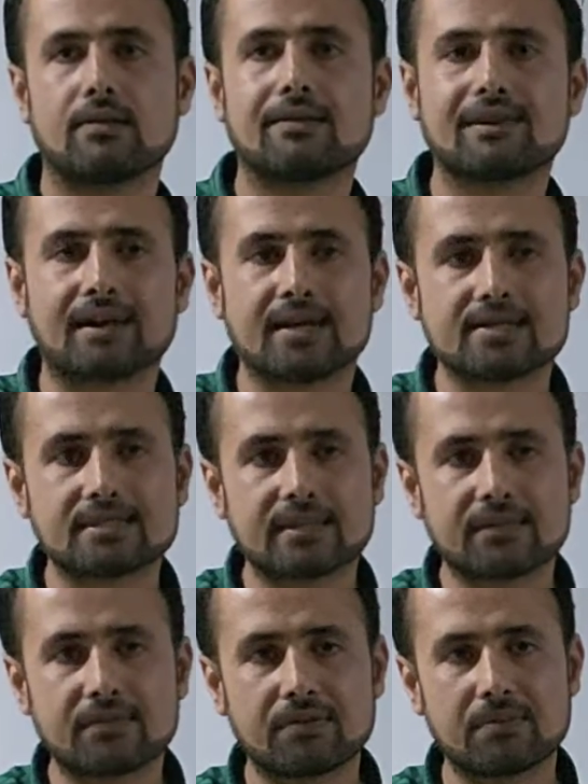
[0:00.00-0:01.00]
They are
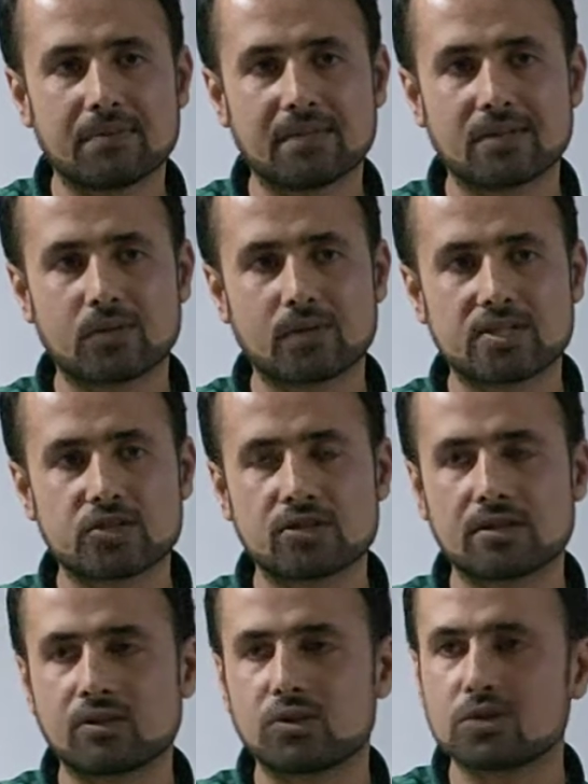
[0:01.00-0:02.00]
asking from me the
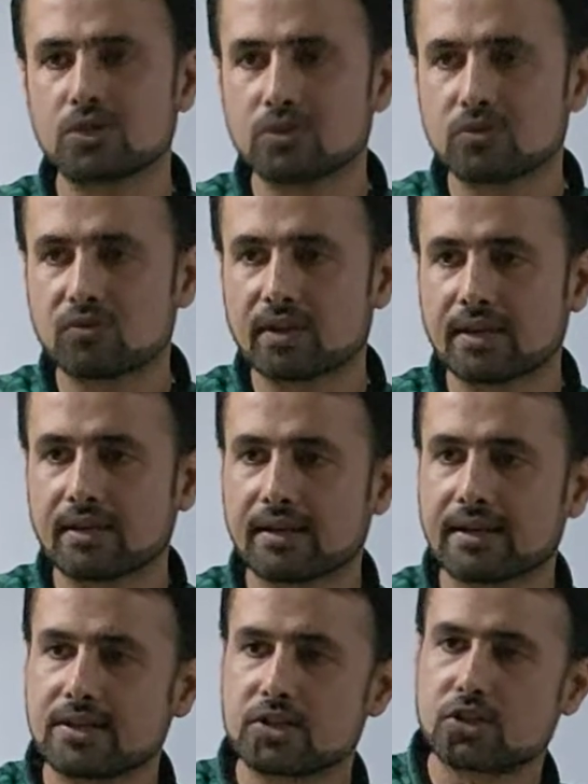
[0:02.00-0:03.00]
question, do you think
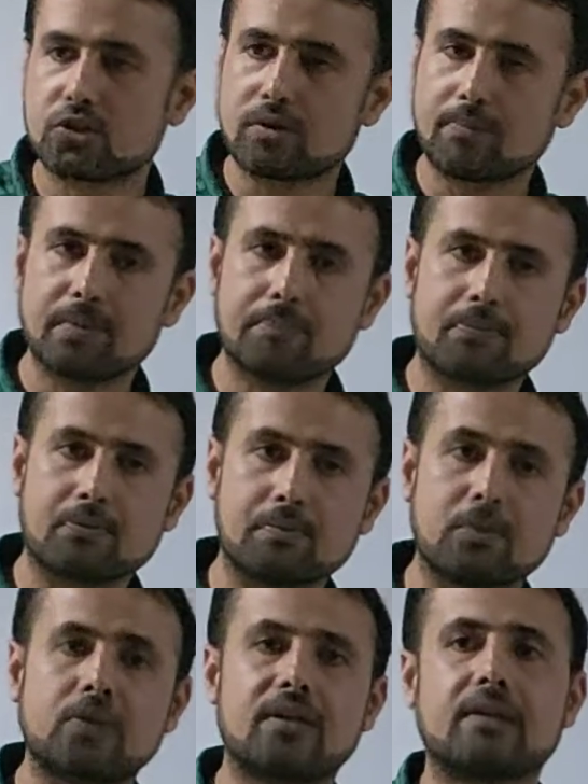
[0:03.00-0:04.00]
it should be
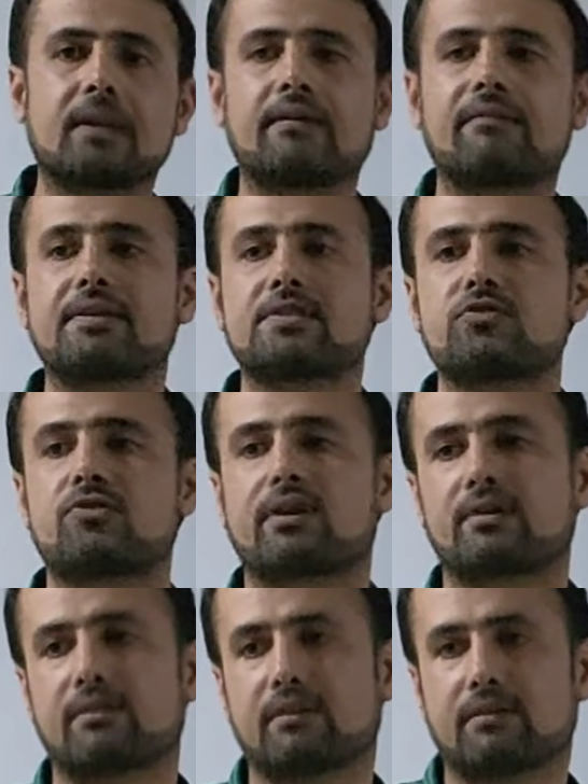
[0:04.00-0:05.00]
promoted or
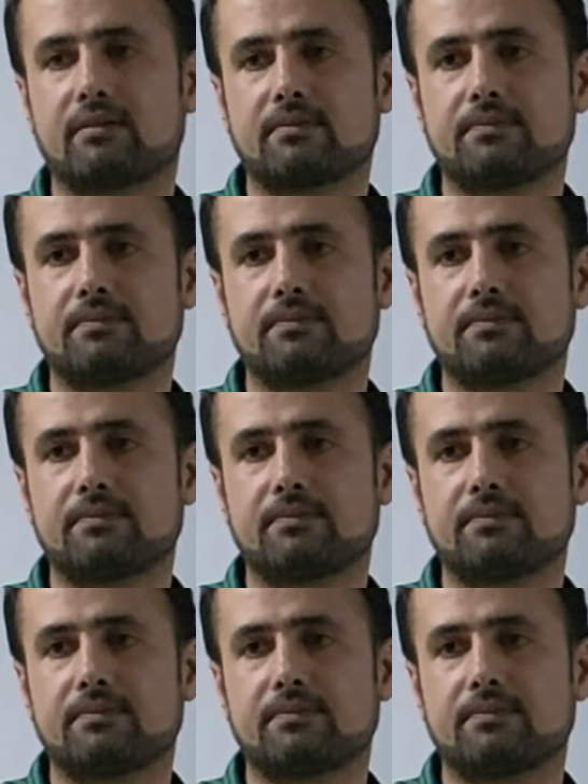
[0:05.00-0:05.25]
restricted?